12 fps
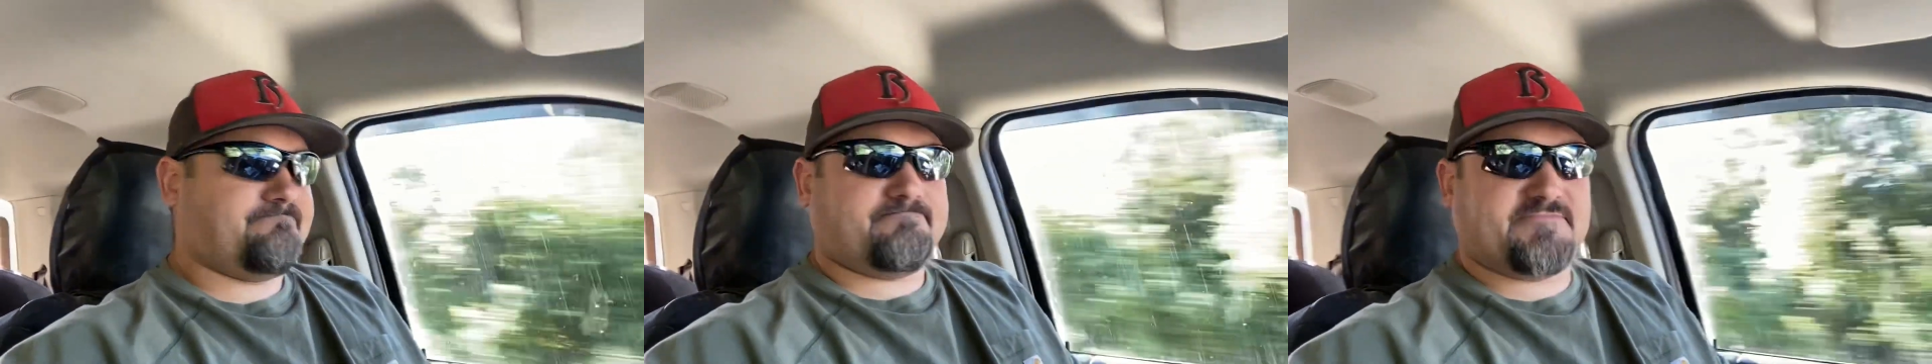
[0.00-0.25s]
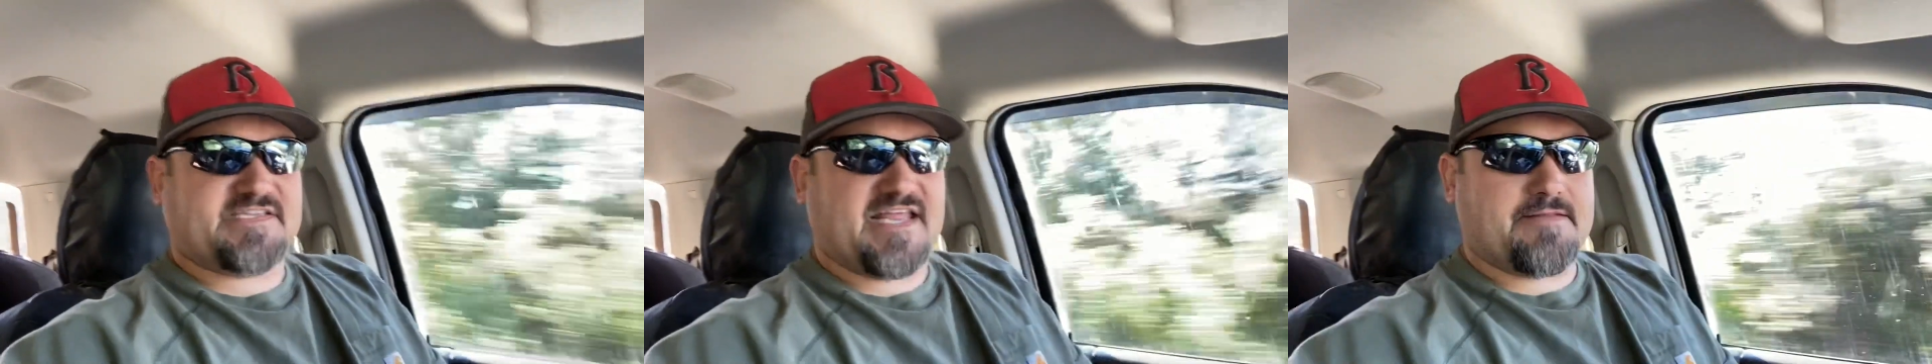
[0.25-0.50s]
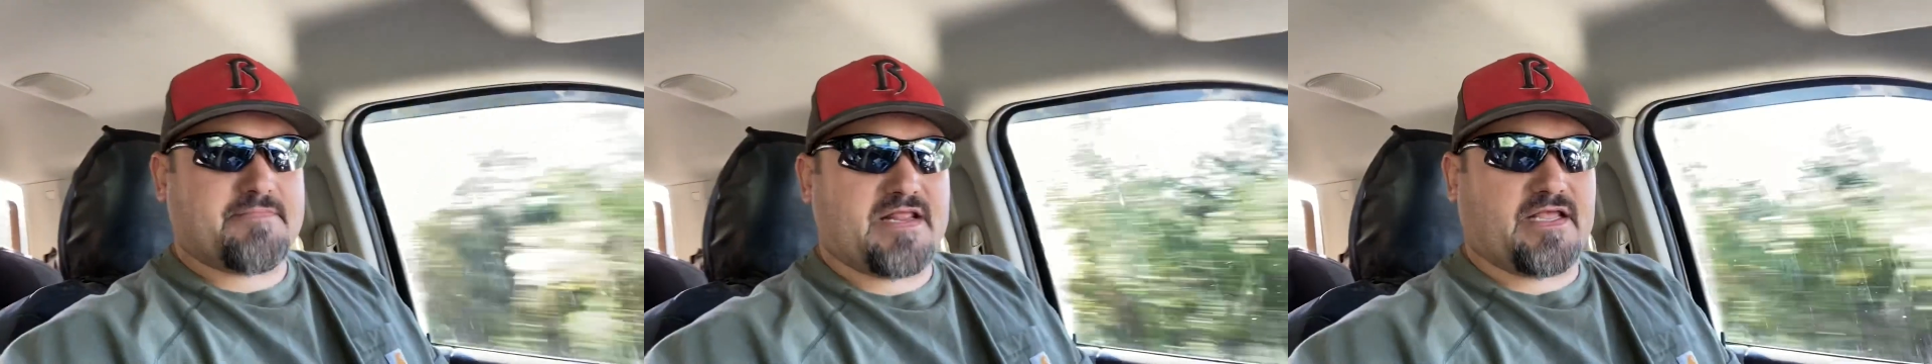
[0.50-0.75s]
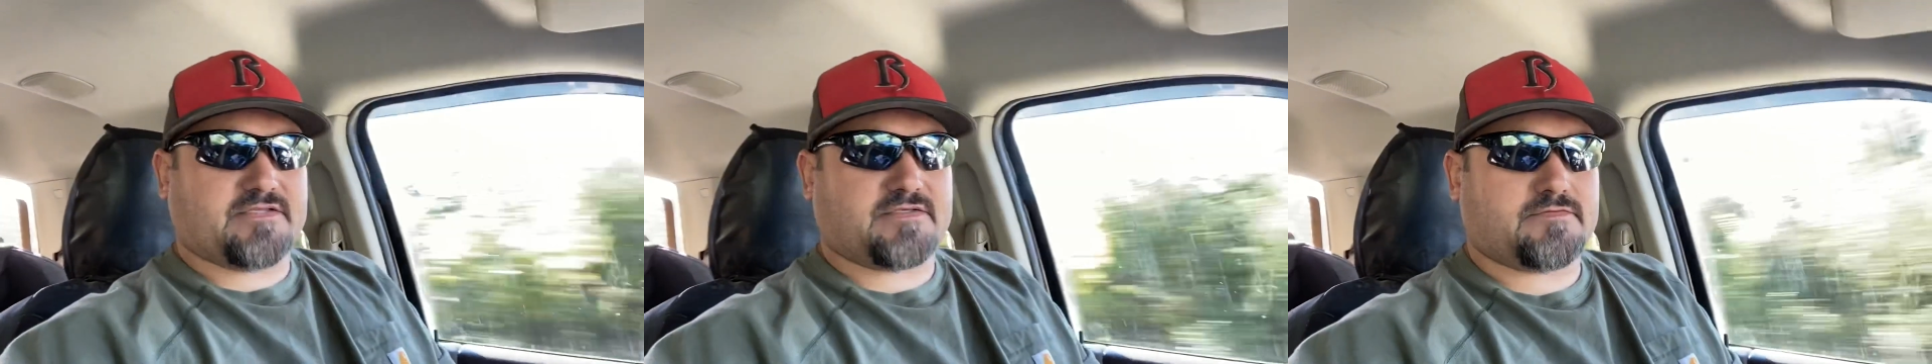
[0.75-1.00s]
10
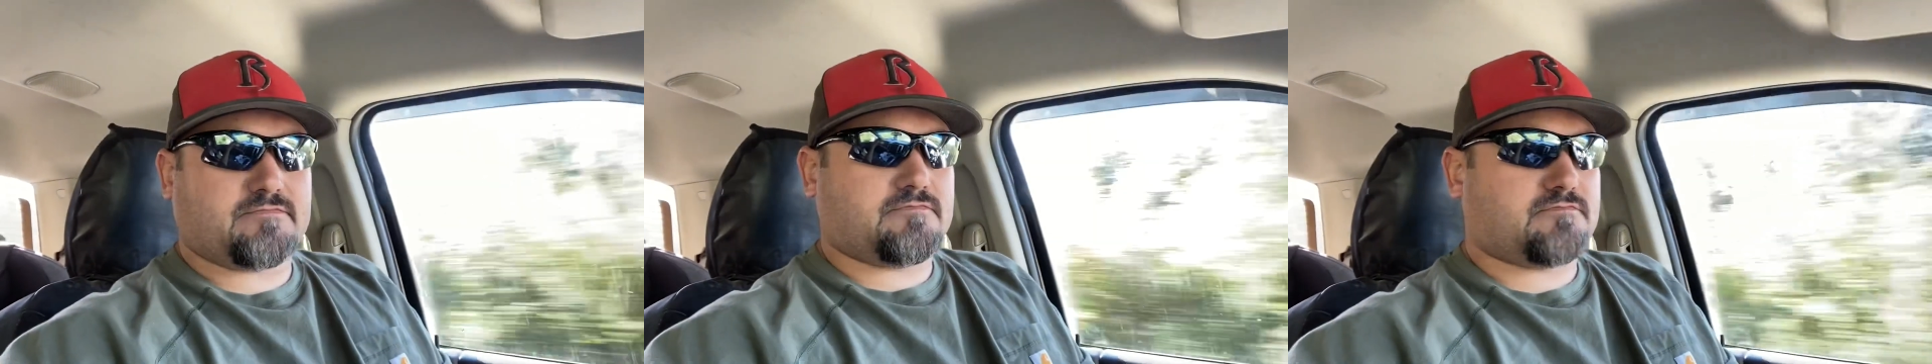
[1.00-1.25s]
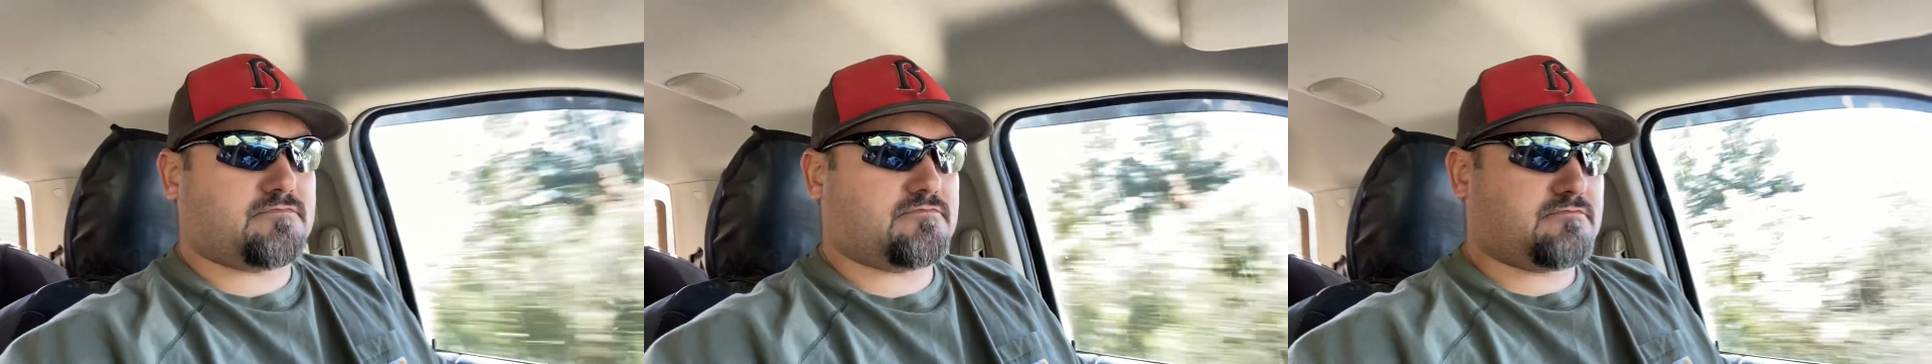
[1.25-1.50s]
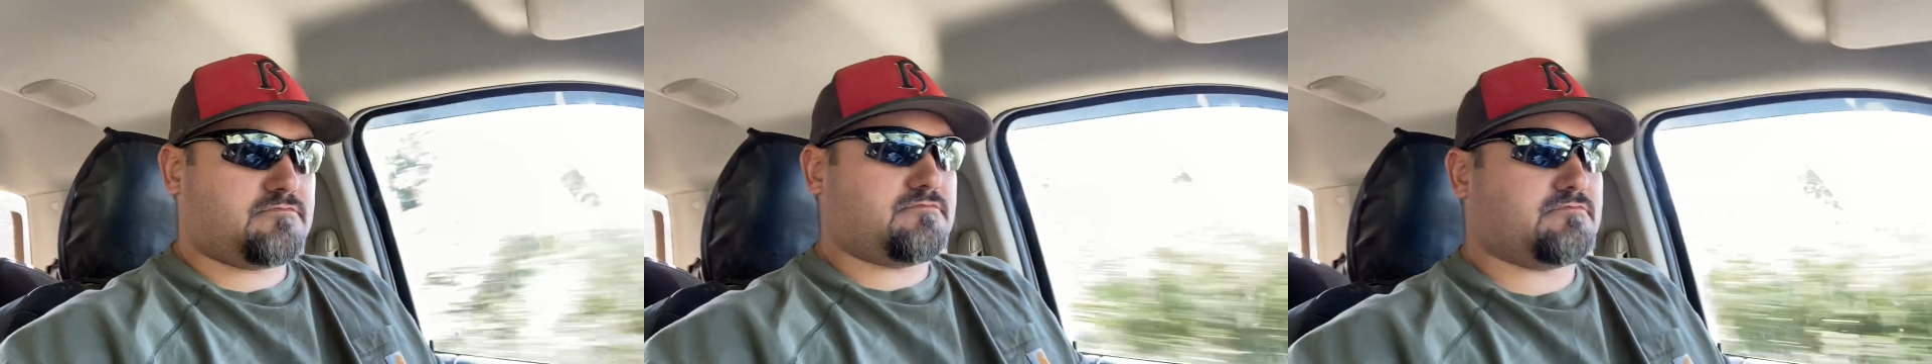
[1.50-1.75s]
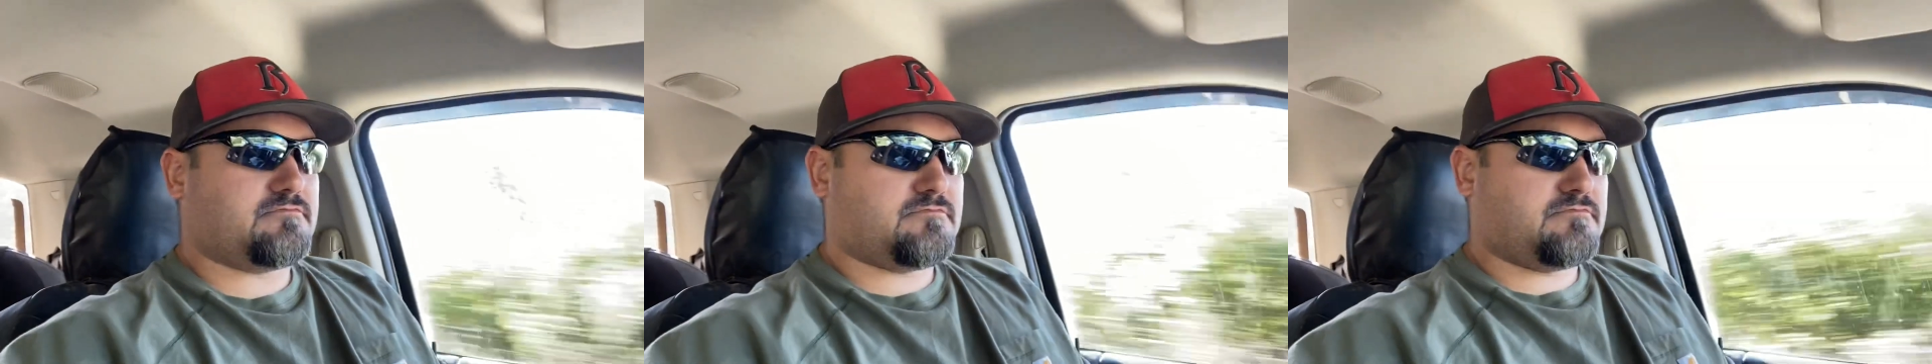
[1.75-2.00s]
minutes,
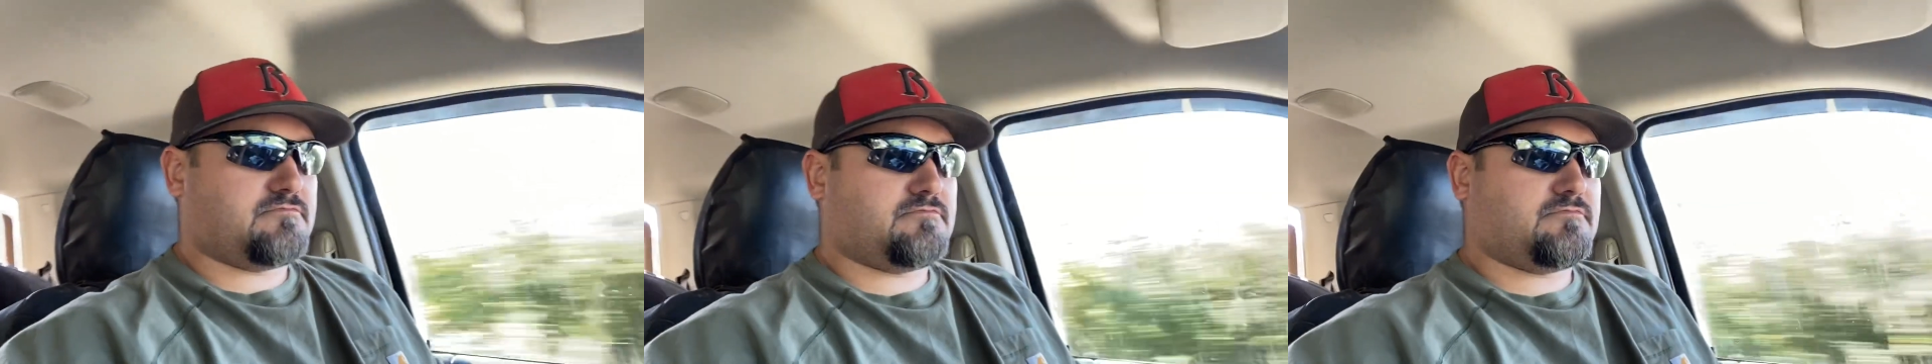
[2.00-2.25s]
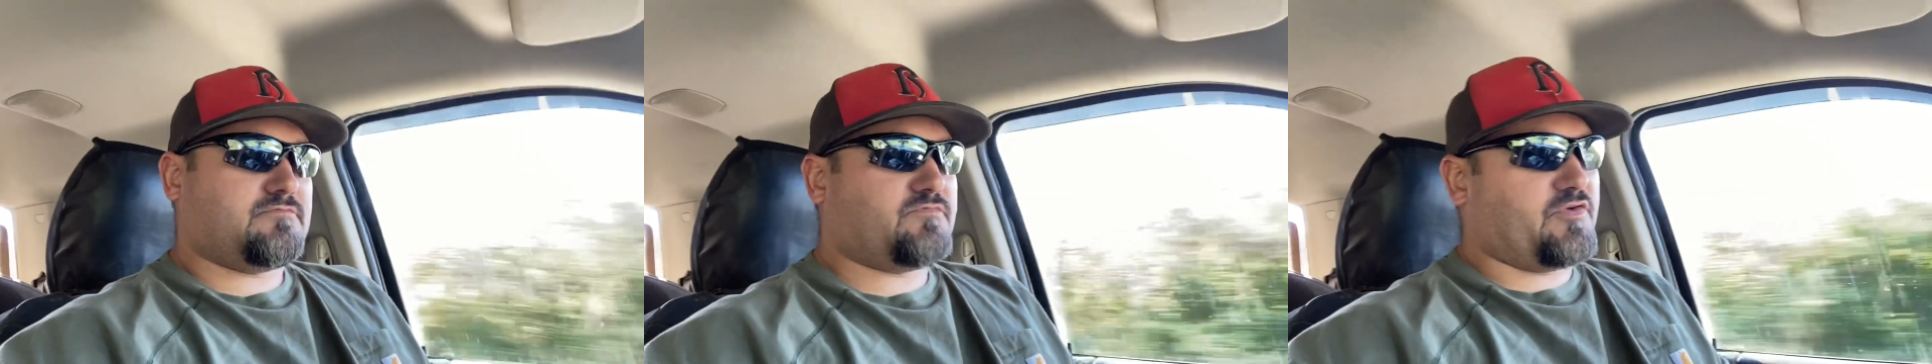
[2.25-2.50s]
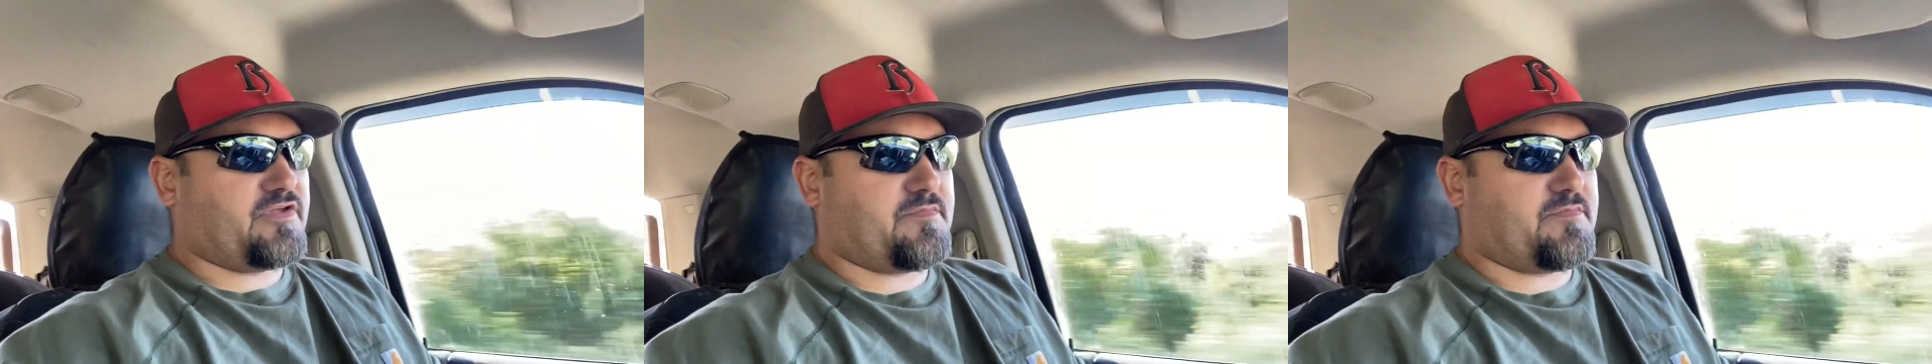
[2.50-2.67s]
really